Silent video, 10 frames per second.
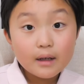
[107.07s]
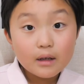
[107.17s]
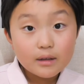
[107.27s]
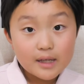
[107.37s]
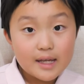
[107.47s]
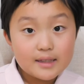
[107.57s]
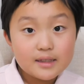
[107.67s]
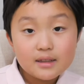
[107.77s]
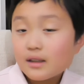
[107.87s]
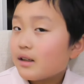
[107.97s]
yet.
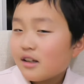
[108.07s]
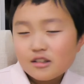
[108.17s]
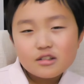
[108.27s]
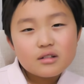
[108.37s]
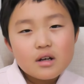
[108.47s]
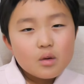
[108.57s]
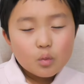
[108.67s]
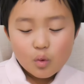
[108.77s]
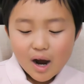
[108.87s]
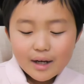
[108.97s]
So
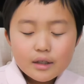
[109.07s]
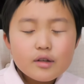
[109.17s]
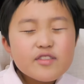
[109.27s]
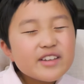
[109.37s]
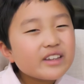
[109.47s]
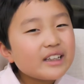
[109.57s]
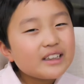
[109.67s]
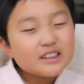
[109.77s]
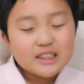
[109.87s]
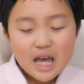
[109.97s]
why do you think that
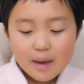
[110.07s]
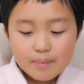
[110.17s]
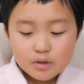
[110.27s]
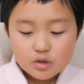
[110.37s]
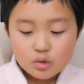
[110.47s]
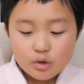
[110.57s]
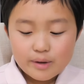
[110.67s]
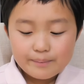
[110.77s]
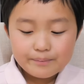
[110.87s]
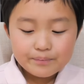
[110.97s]
this happened to
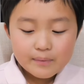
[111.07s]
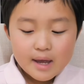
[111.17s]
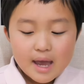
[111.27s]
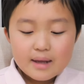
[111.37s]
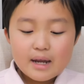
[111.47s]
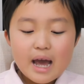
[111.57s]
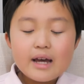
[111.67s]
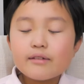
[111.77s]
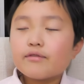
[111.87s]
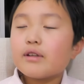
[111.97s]
him? And
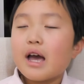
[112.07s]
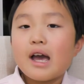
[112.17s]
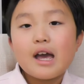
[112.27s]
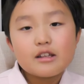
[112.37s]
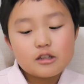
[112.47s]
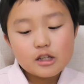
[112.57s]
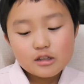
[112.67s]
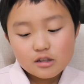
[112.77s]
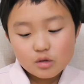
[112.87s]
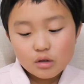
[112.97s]
have has this
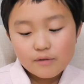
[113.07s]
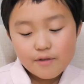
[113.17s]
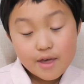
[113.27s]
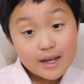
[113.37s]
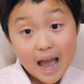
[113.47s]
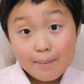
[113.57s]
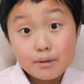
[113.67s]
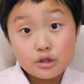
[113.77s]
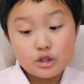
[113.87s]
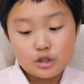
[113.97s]
sort of thing
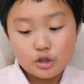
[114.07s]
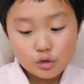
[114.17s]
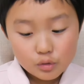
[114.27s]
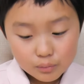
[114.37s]
happened to you?